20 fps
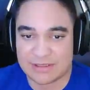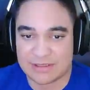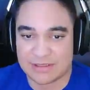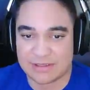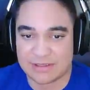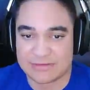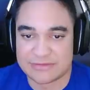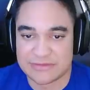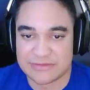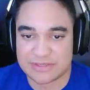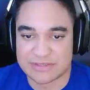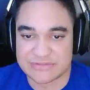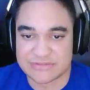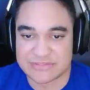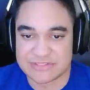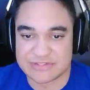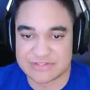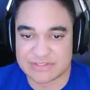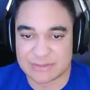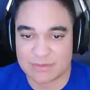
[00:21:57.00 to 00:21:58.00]
As you can
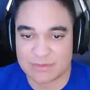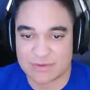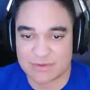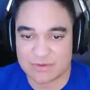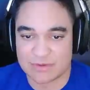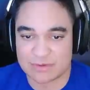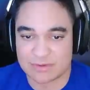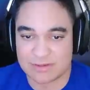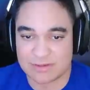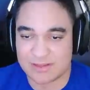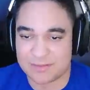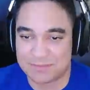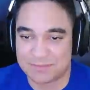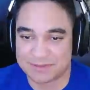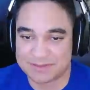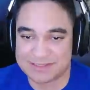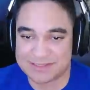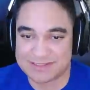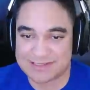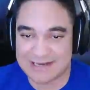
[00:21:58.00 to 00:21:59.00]
see, some of the
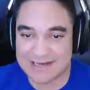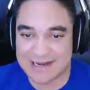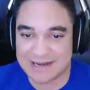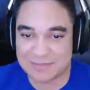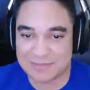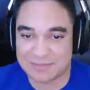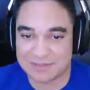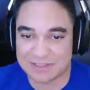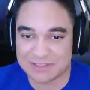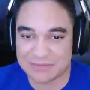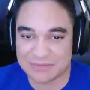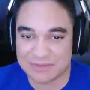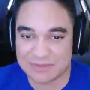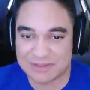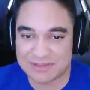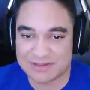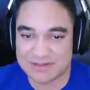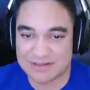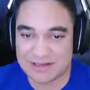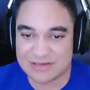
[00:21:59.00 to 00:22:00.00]
plays that I play
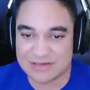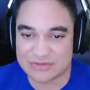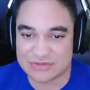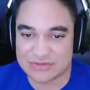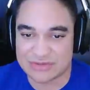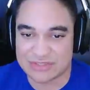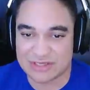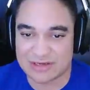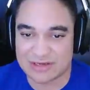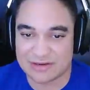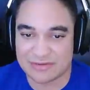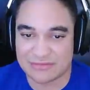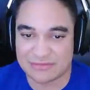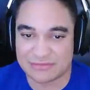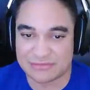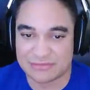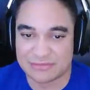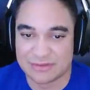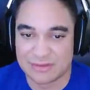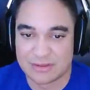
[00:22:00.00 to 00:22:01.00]
with is just kind
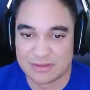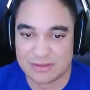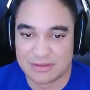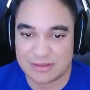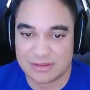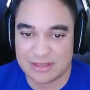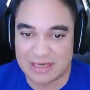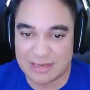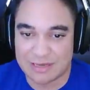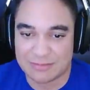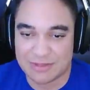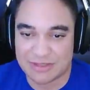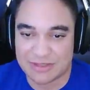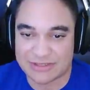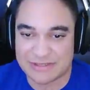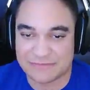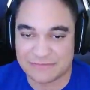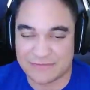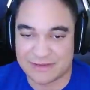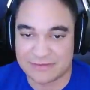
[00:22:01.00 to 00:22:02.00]
of, I'm
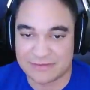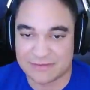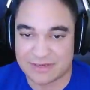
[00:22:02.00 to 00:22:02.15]
lucky if I even